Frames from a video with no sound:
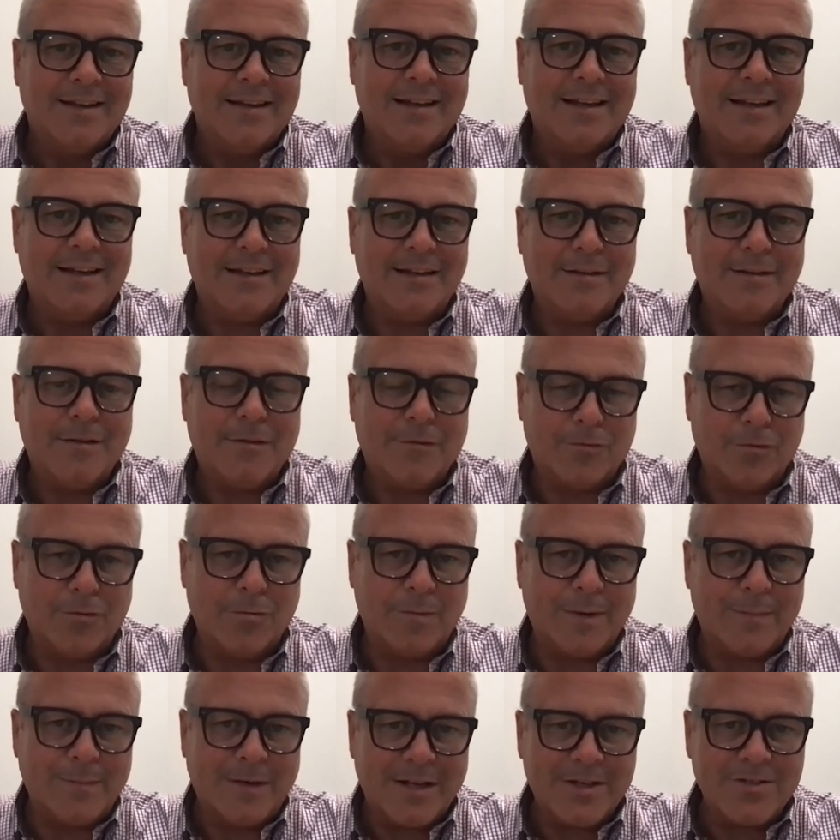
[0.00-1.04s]
and through
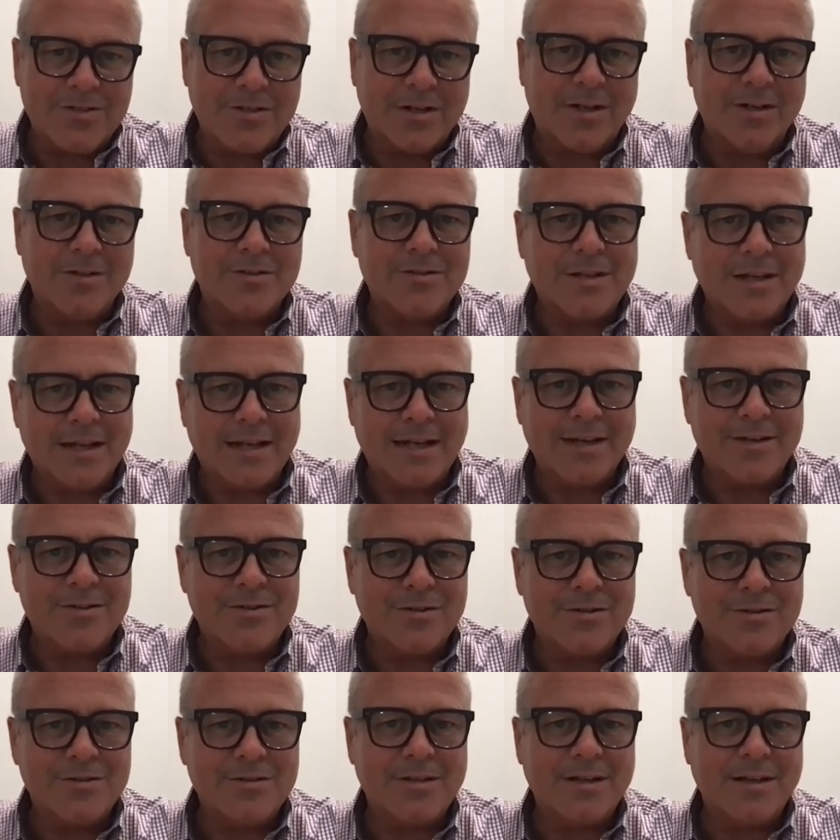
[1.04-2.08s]
my MassChallenge
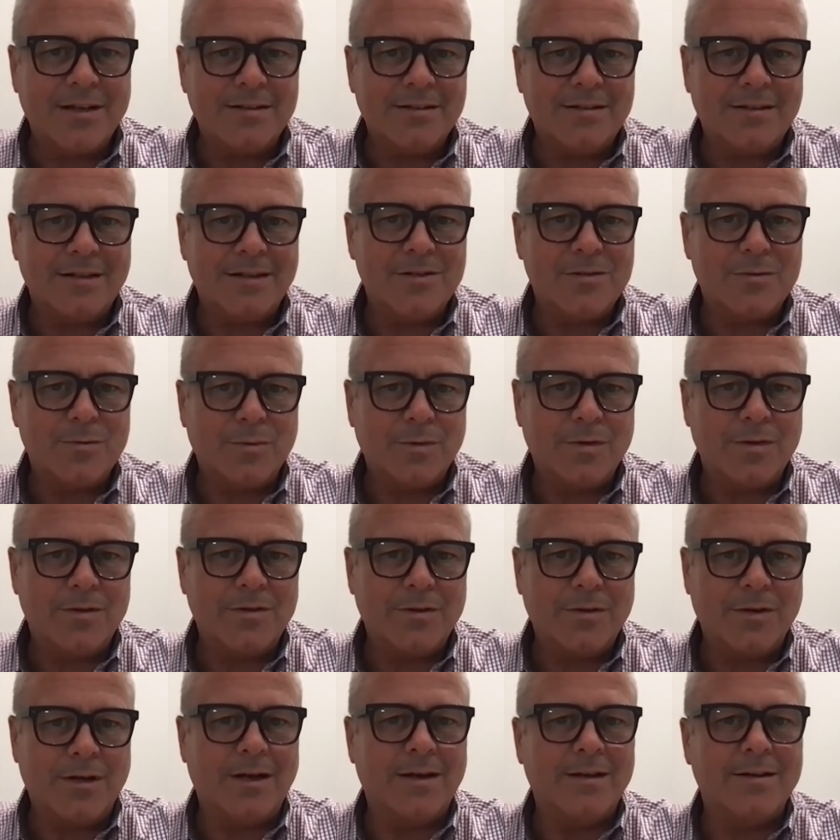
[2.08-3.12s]
connections, got in touch with
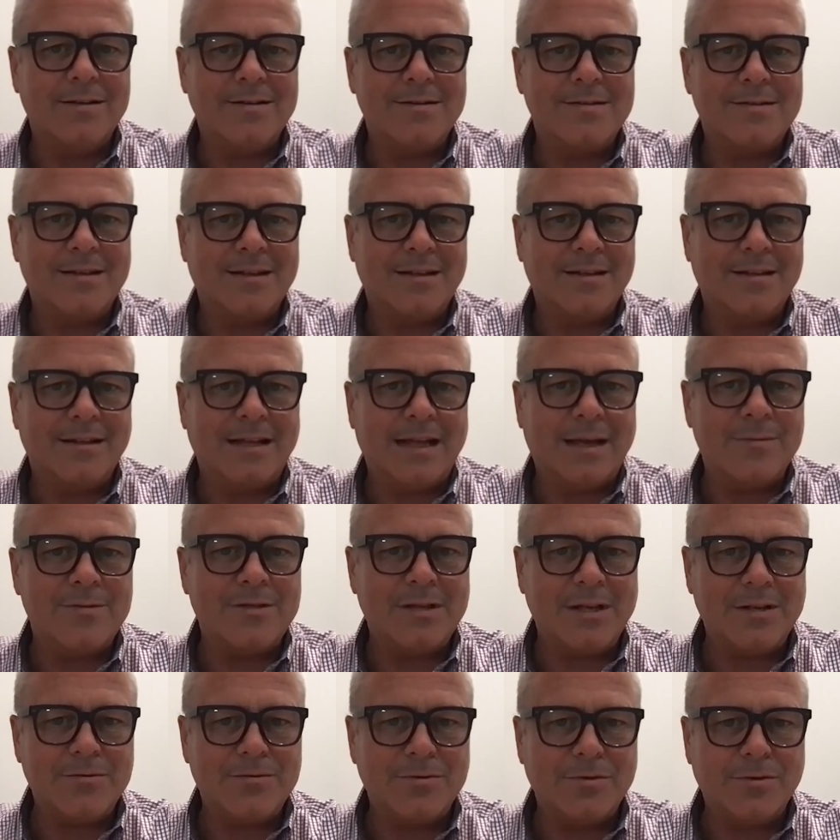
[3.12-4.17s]
Johannes and Lab
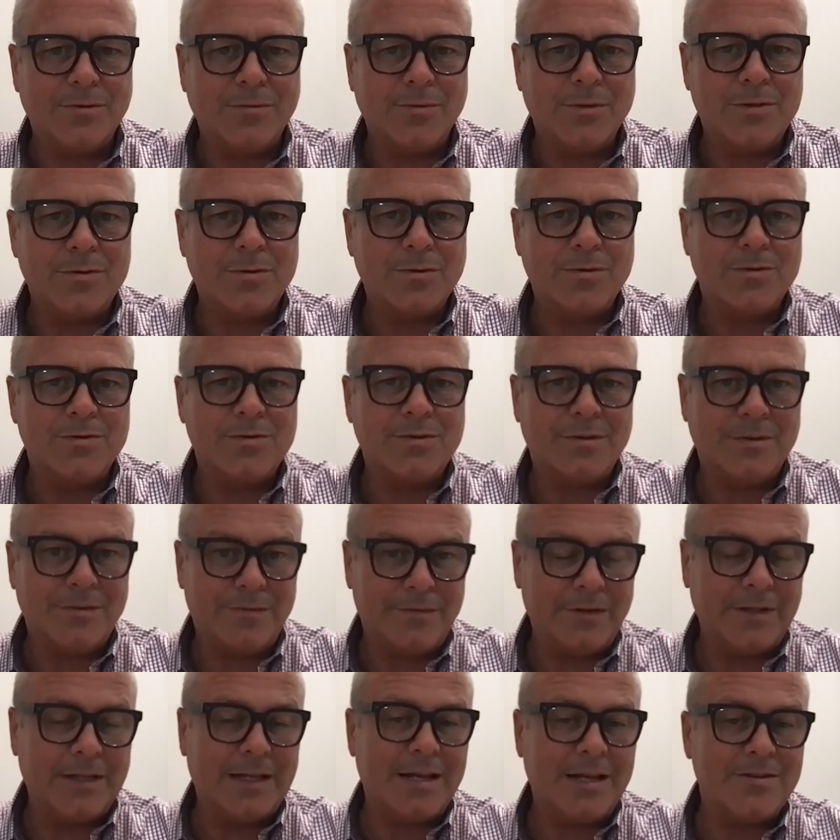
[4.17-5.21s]
Central, which was an
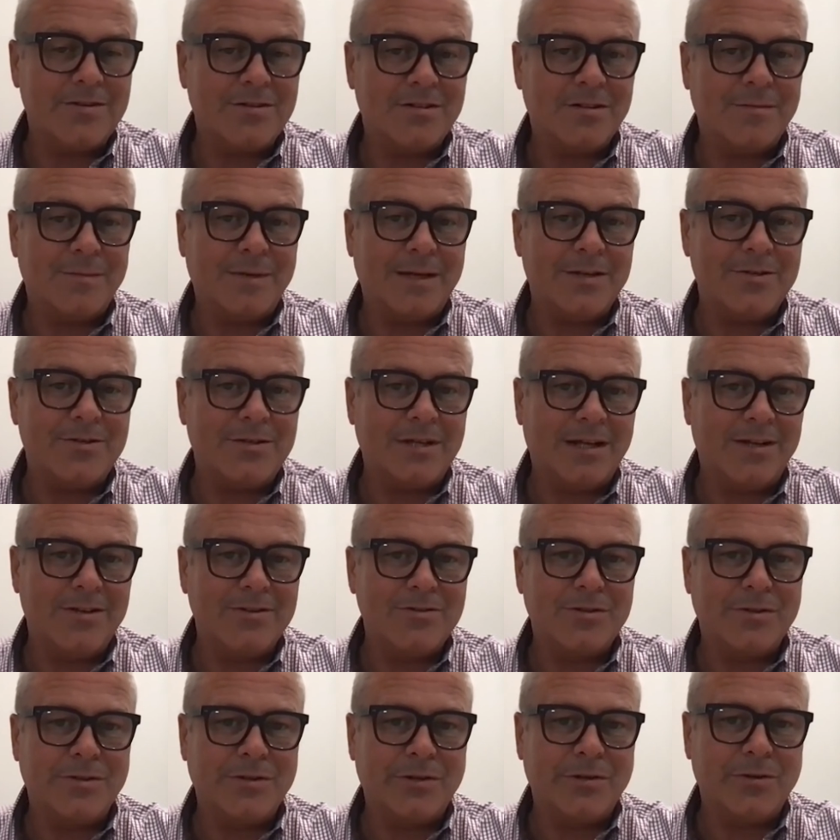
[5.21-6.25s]
affiliation of MassChallenge
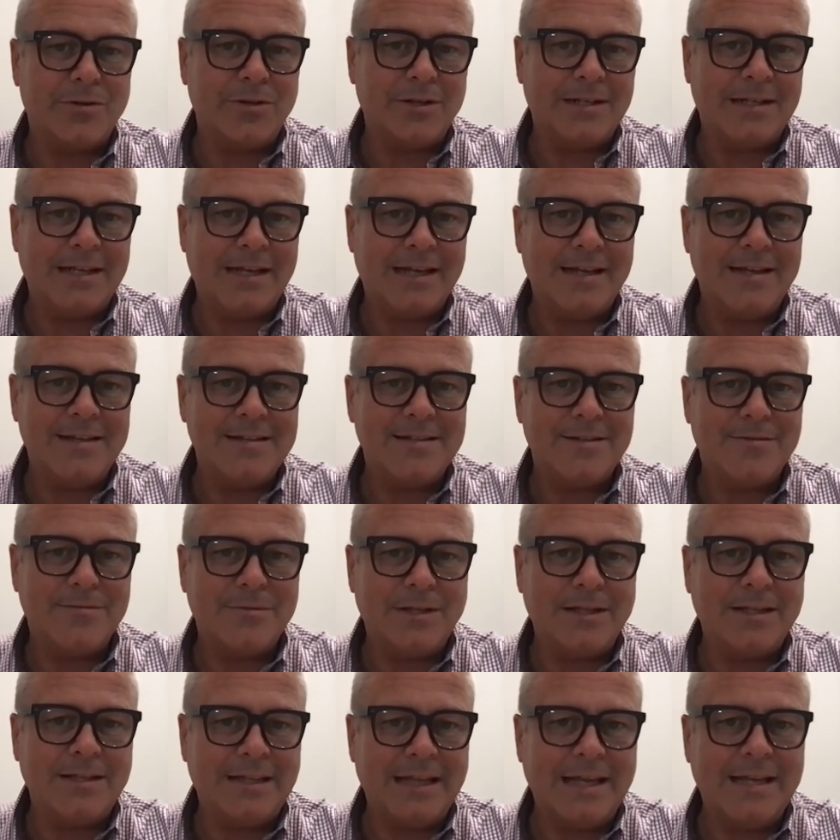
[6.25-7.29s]
in the early days, and
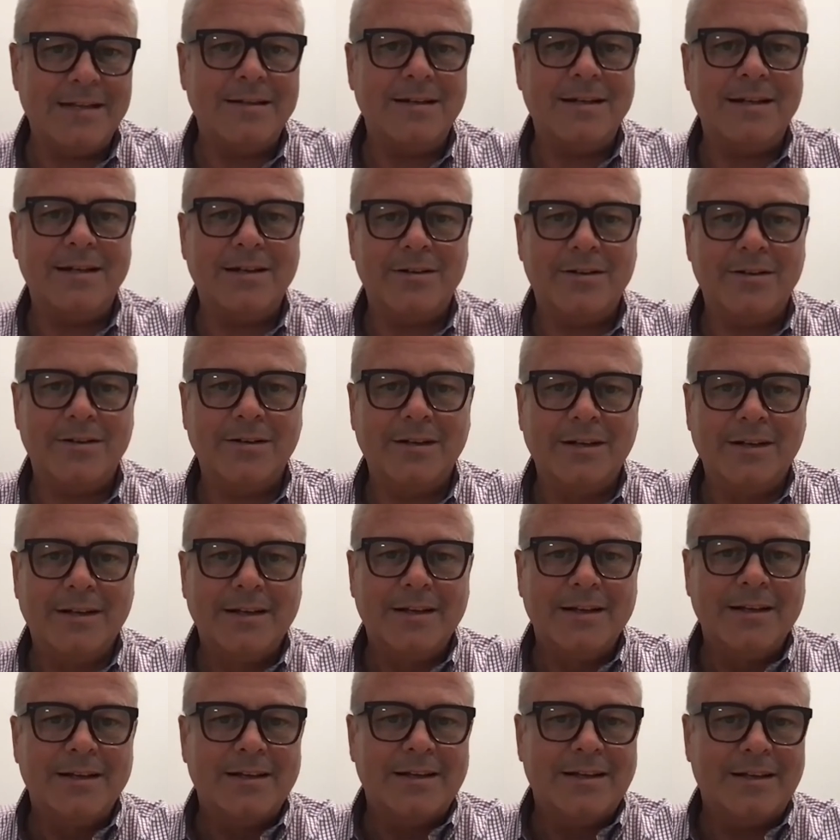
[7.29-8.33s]
really landed here
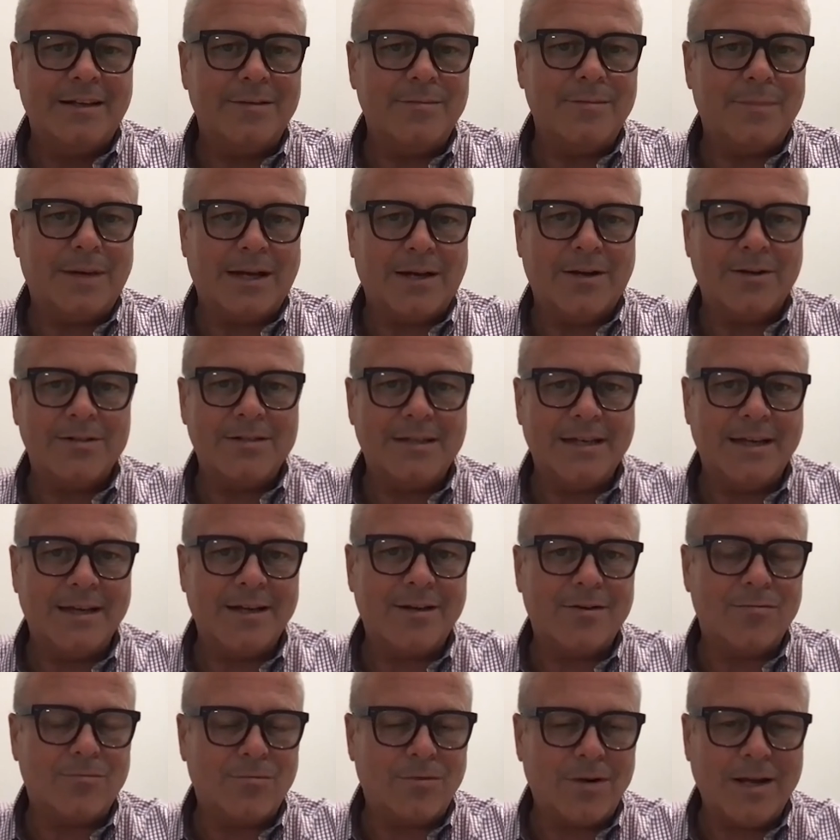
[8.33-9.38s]
in biotech
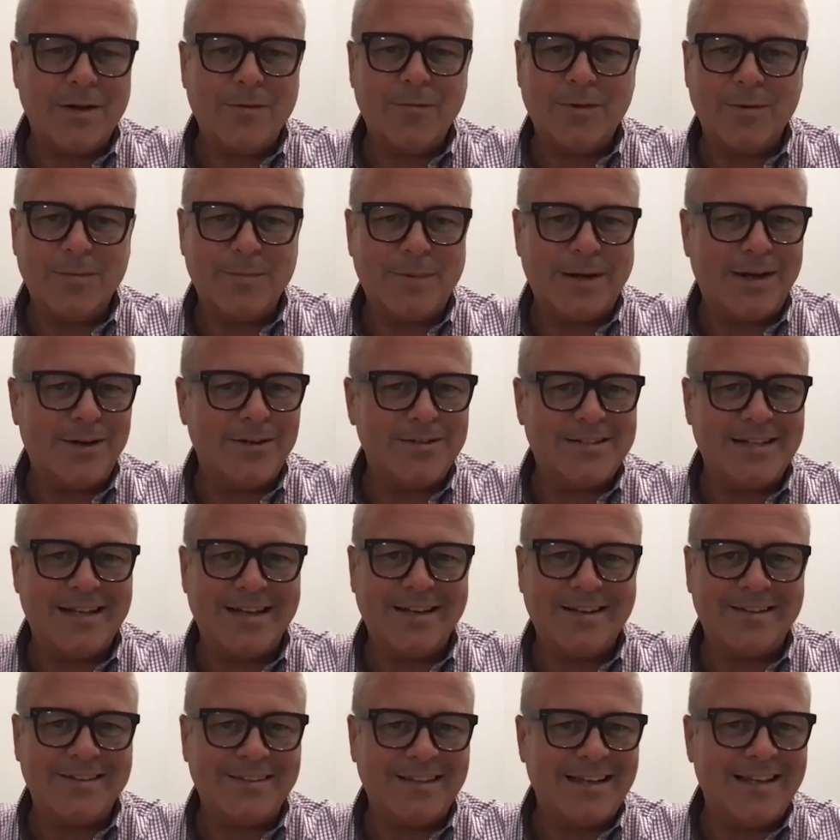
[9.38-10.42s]
right when biotech
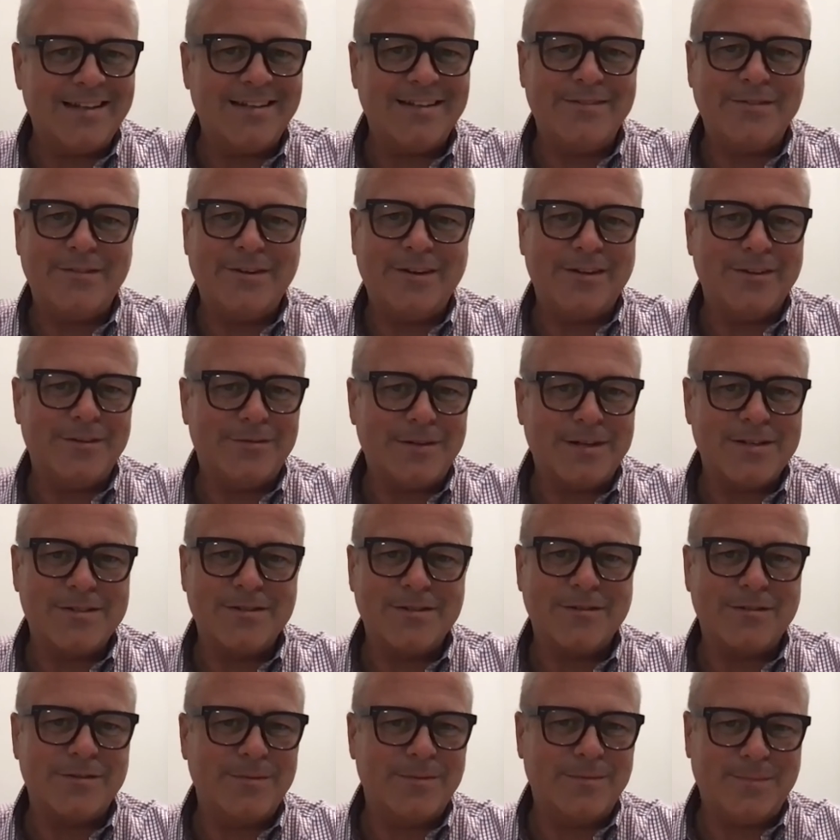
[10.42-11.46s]
landed on the rest
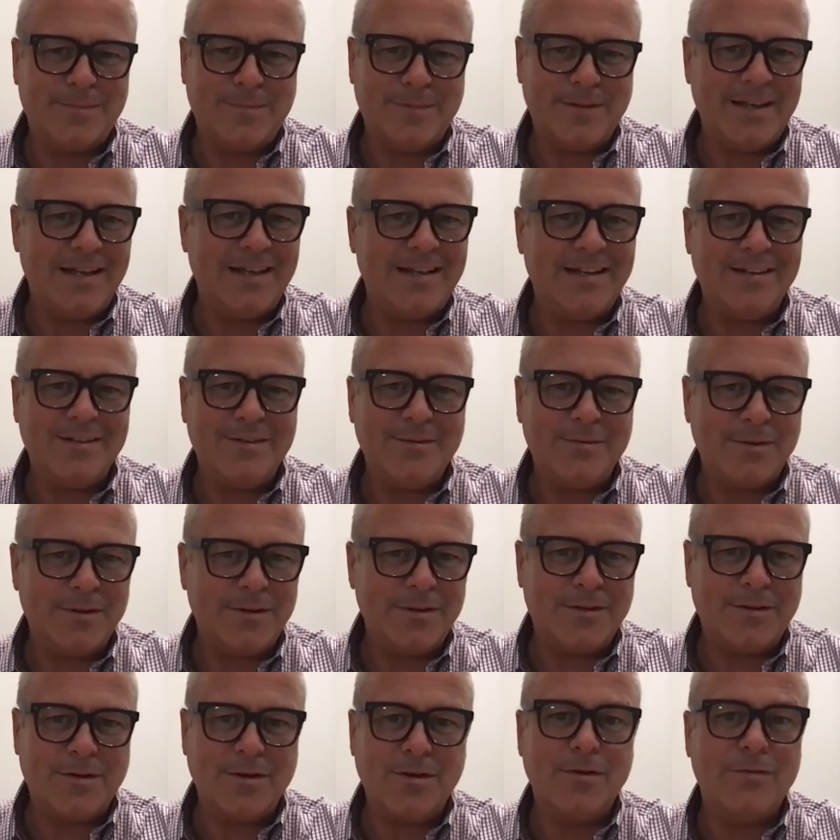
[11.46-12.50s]
of the planet
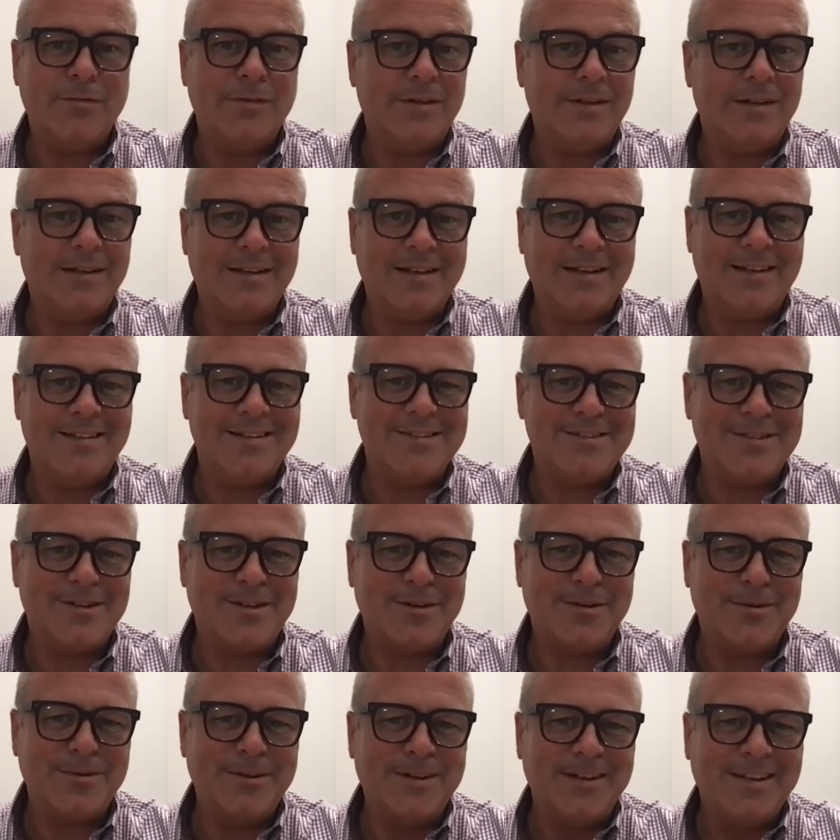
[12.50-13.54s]
with COVID, and
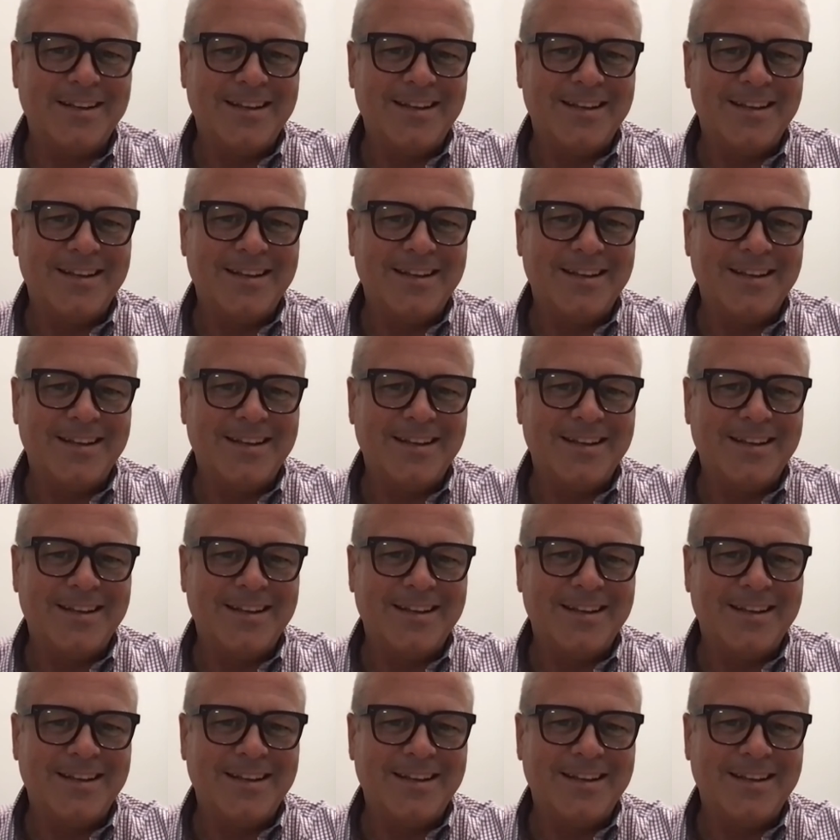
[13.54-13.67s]
so